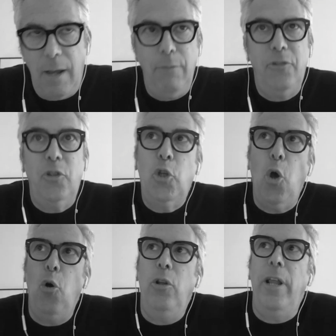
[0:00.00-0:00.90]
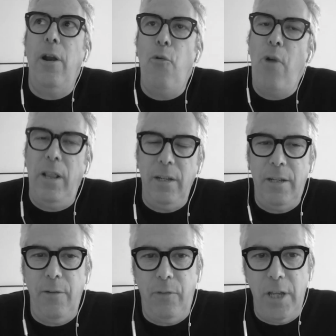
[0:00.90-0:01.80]
I was told at a
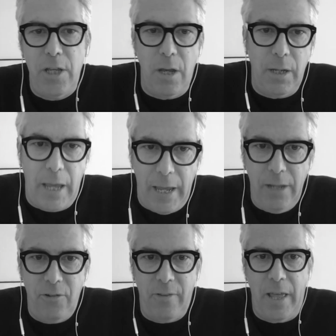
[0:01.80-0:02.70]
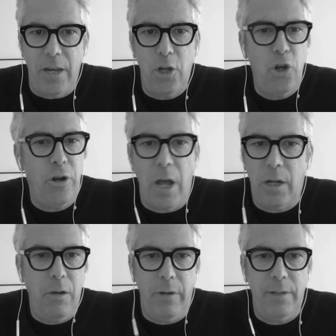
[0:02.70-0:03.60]
relatively young age that you're
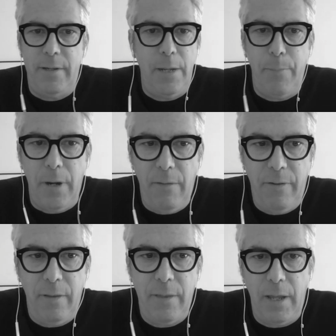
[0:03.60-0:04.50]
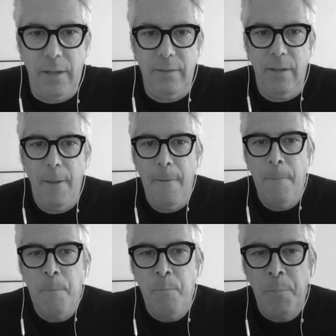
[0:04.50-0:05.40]
not going deep enough on things.
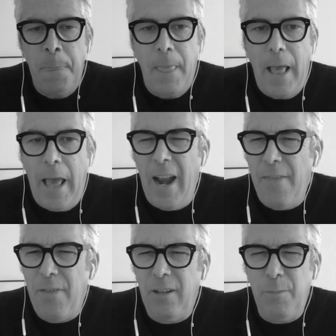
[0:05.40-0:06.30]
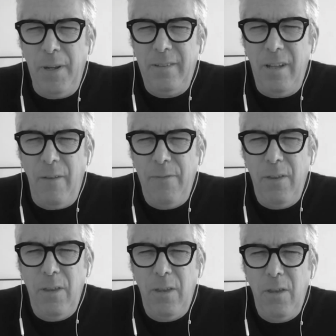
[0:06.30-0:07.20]
And I thought to
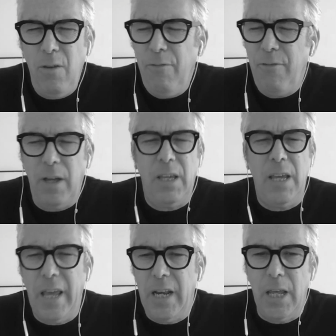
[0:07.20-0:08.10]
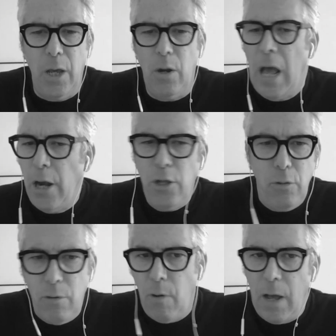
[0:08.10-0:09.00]
myself, you fucking idiot. How do
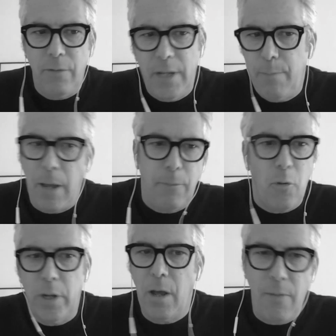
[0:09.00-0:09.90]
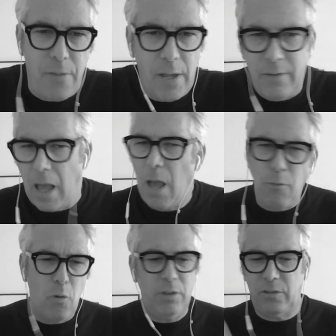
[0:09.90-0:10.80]
you know how deep I'm going on things?
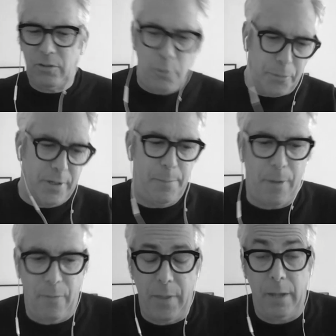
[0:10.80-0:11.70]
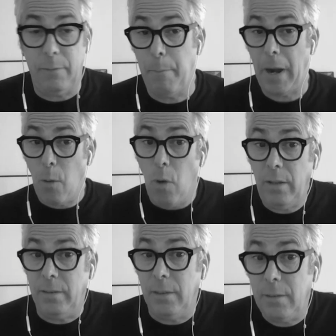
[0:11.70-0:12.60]
I'm going super deep on things, but I
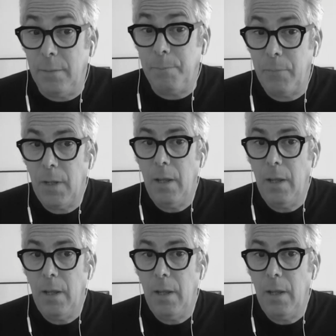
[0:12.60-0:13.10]
wasn't.